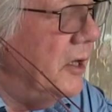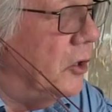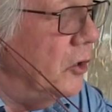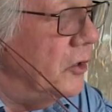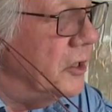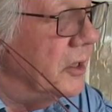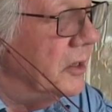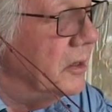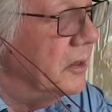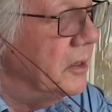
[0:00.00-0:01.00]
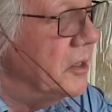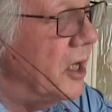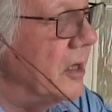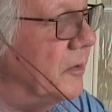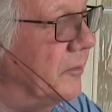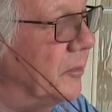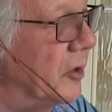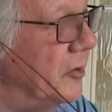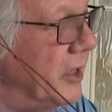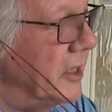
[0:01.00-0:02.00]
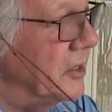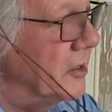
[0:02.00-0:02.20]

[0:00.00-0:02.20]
good type of pruning to